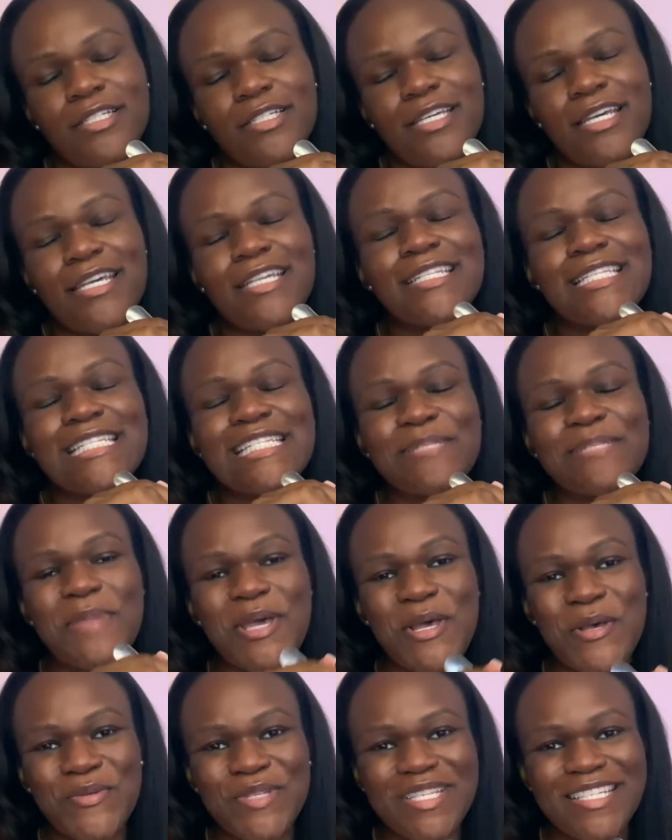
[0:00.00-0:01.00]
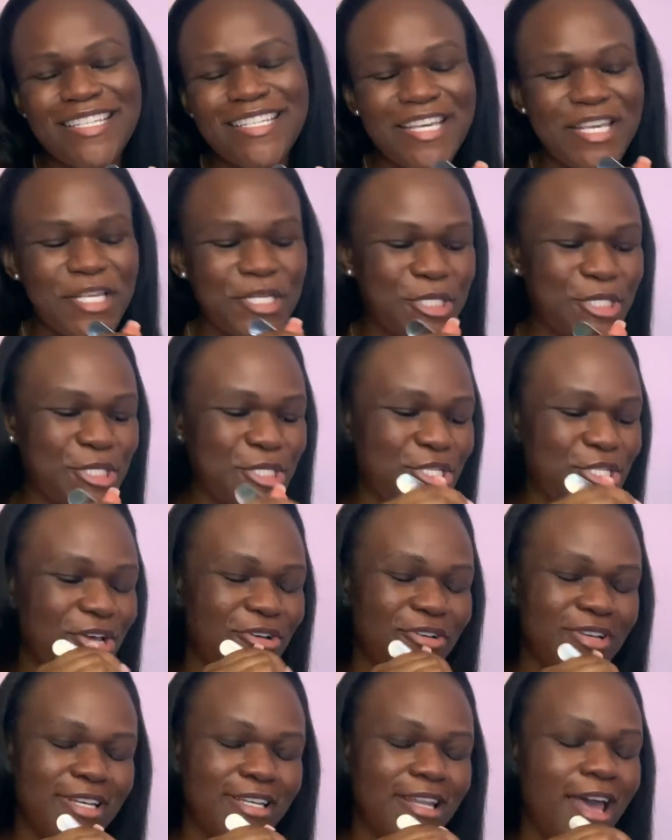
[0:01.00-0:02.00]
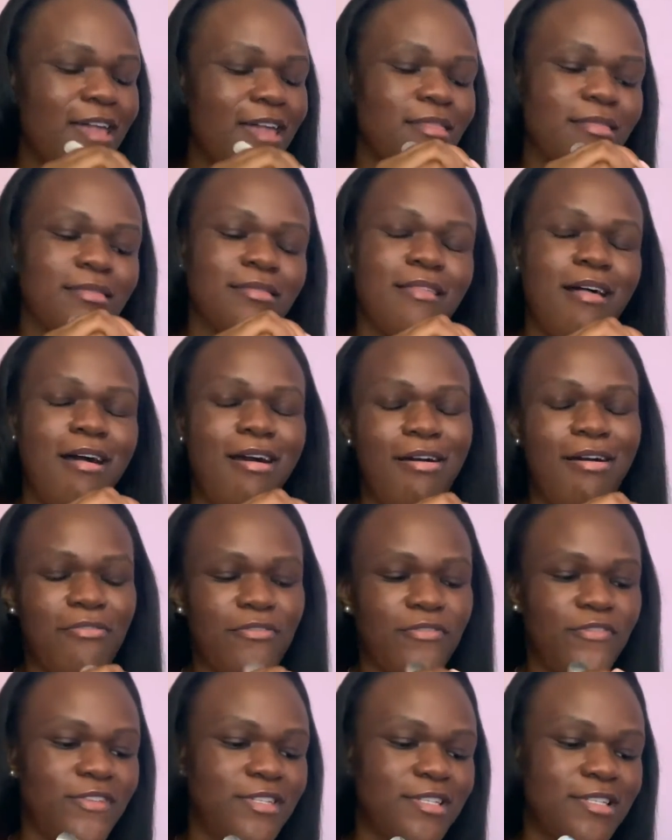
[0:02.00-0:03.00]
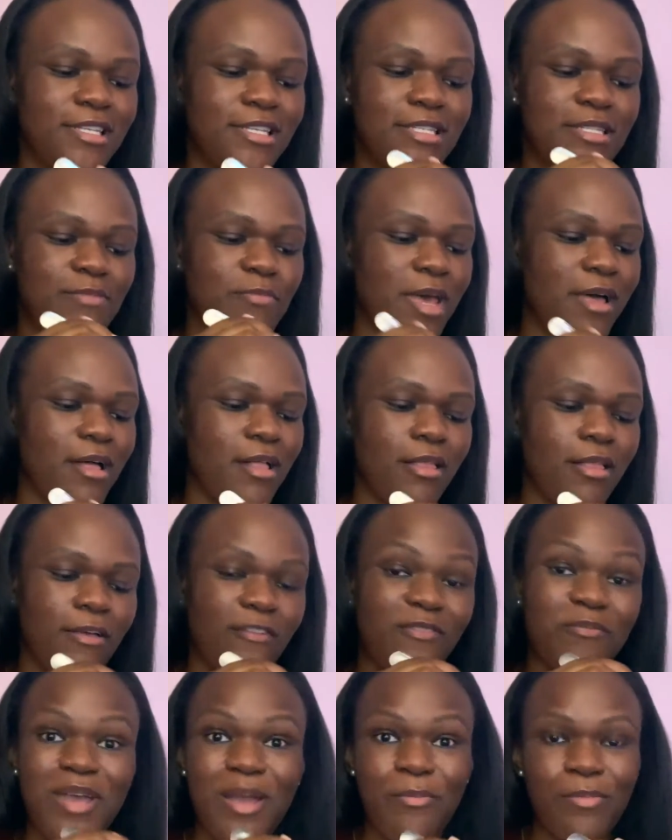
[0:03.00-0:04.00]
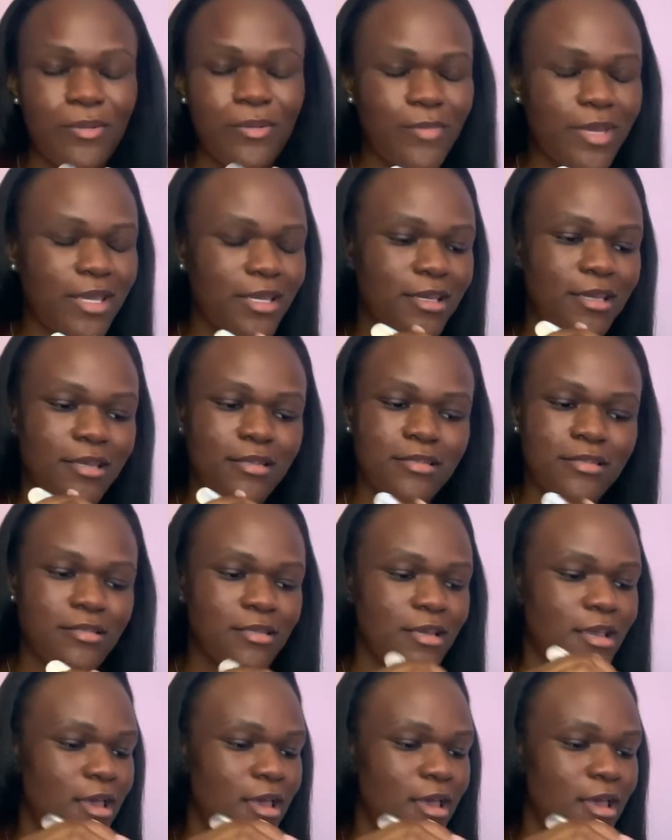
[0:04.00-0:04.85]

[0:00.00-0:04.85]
It smells so good. I love the smell of peppermint. It's